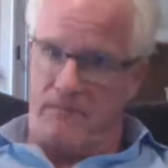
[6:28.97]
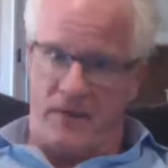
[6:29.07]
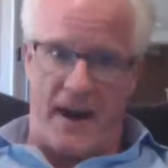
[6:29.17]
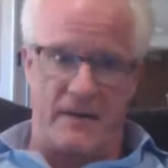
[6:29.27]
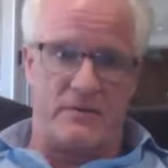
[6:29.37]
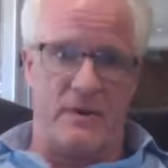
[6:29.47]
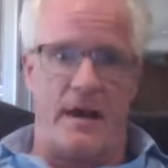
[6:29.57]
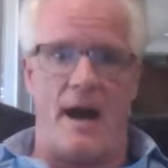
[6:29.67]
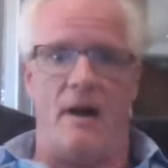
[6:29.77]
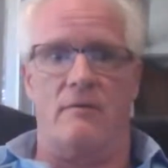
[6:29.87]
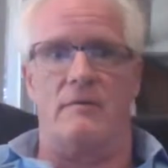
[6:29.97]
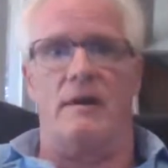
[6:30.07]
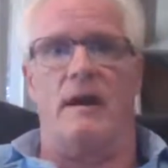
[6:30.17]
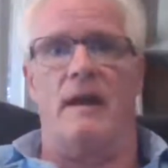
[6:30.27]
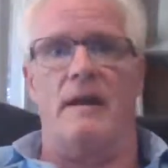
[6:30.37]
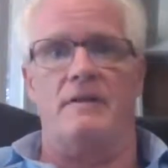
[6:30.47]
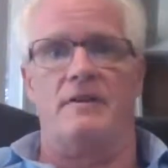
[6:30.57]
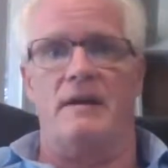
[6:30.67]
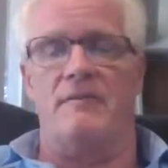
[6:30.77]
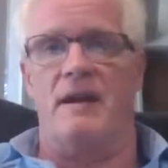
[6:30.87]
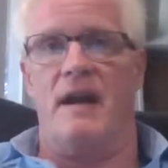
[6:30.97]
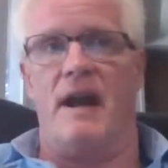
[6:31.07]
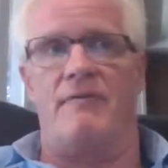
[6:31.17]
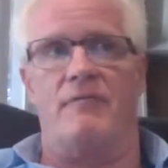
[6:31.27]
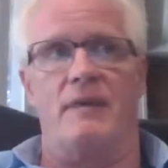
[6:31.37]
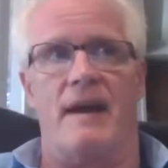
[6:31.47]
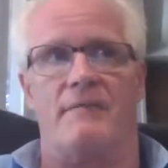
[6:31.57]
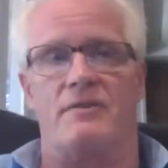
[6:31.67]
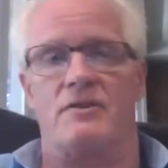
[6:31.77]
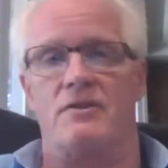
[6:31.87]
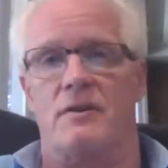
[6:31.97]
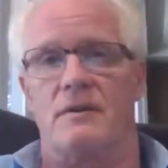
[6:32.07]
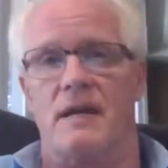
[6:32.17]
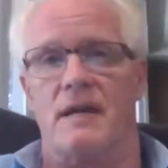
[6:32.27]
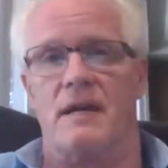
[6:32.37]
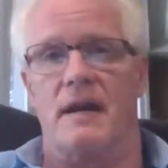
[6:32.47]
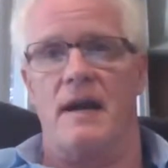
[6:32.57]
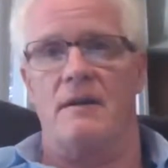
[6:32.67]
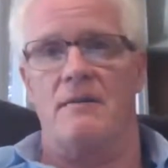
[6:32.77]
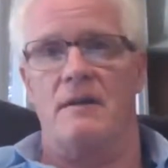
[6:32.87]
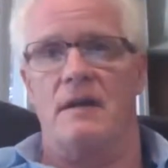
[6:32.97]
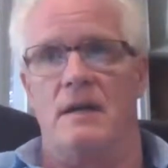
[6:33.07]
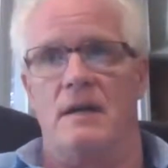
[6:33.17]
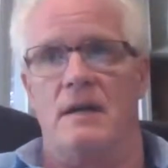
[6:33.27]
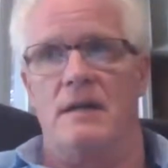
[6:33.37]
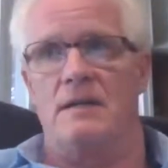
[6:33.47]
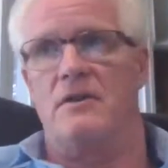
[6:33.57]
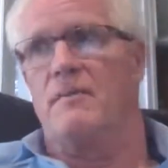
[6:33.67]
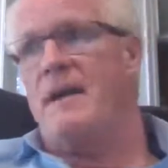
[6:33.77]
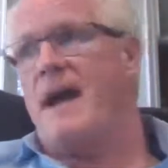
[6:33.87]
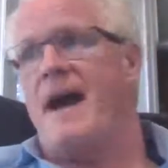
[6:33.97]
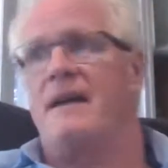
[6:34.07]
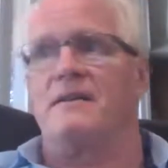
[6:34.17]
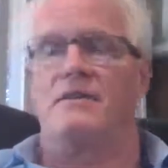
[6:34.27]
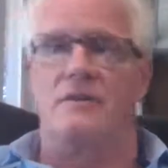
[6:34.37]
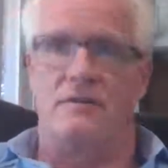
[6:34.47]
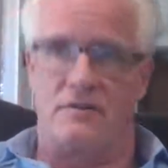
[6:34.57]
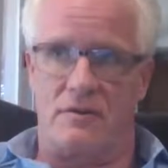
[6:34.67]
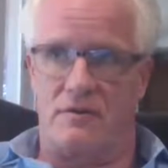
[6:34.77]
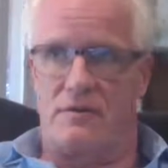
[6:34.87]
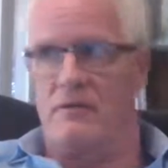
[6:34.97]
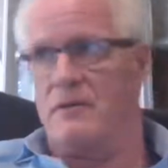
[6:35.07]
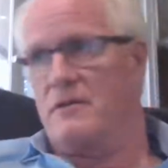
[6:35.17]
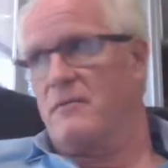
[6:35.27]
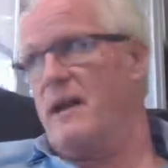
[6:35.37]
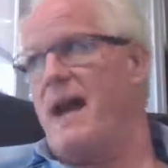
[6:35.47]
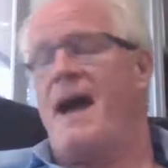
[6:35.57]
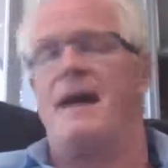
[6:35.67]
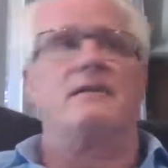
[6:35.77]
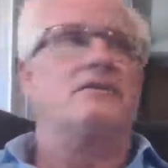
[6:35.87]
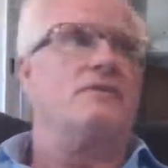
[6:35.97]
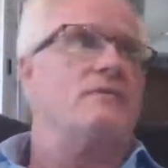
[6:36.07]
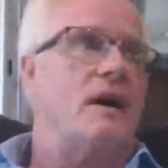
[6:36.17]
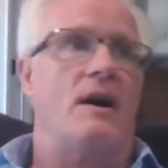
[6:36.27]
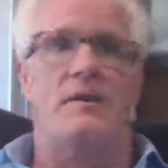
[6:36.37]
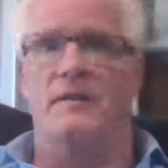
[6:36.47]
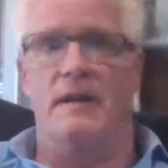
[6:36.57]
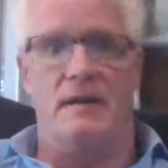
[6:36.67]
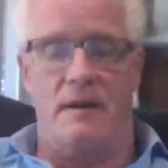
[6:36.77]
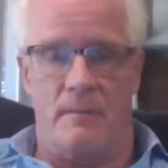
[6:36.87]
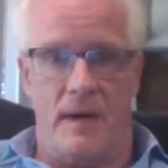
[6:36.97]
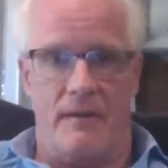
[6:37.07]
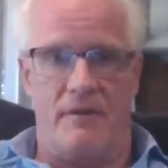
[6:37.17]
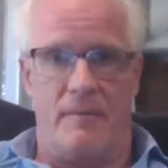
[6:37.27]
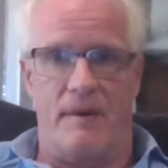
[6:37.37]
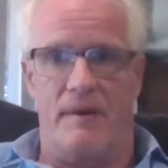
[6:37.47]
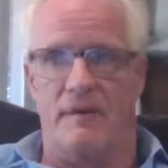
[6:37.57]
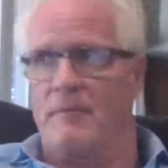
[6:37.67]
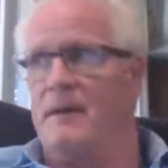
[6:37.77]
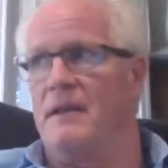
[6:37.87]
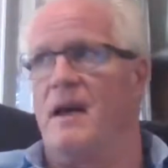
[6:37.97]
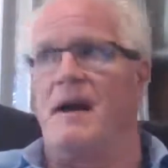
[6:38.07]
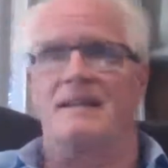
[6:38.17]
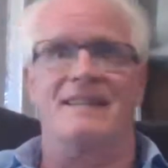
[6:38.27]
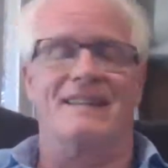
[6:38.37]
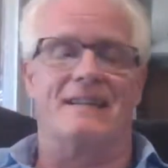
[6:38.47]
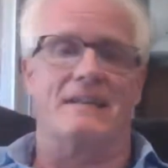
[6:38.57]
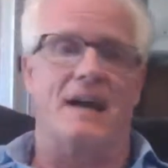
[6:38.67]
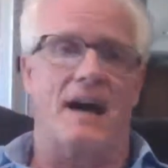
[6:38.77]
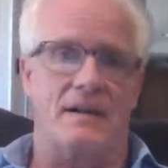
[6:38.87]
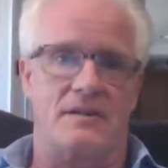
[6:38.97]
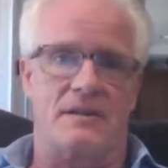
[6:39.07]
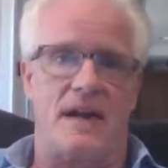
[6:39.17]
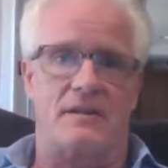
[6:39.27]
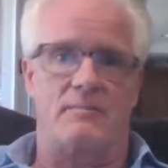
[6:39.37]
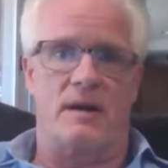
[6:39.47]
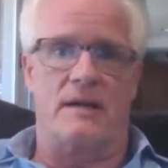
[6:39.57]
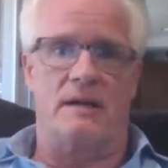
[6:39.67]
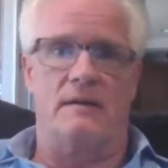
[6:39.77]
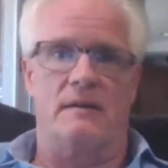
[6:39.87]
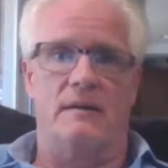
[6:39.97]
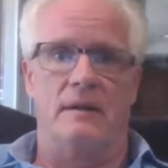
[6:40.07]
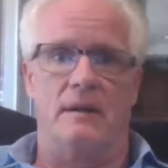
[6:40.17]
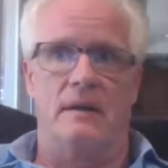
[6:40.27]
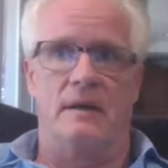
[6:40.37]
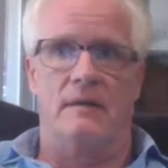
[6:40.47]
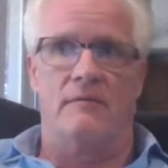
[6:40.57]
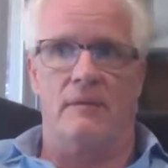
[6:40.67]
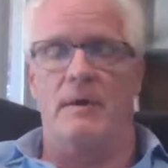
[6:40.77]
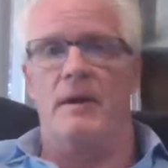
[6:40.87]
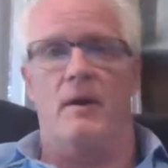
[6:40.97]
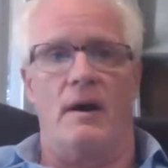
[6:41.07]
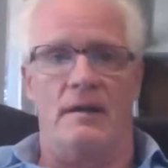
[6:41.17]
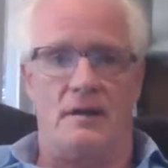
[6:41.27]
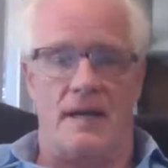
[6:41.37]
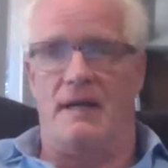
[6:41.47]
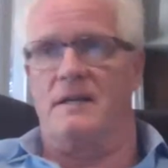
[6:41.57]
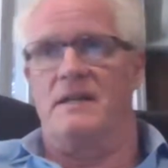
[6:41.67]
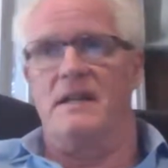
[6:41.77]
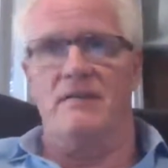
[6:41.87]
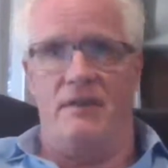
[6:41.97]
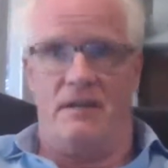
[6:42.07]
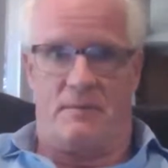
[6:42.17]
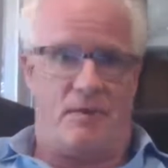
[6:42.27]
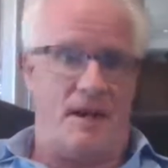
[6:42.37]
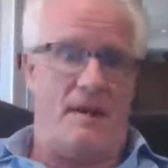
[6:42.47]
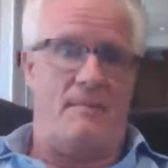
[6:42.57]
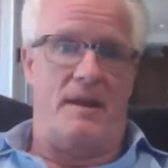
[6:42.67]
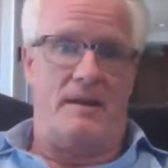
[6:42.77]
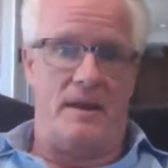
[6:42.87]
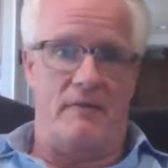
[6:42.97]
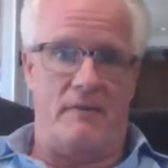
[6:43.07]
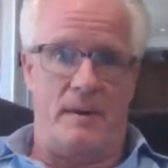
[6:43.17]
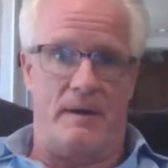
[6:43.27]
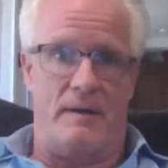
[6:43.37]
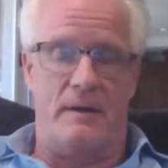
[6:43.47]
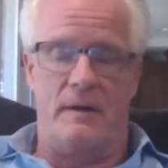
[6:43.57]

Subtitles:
factor it out at age 70 and a half when they have to start taking it out, is going to be added to their Social Security. It's going to be added to other income they have coming in. They're going to be locked in the highest tax bracket from then on. It's like a devious plan by the government.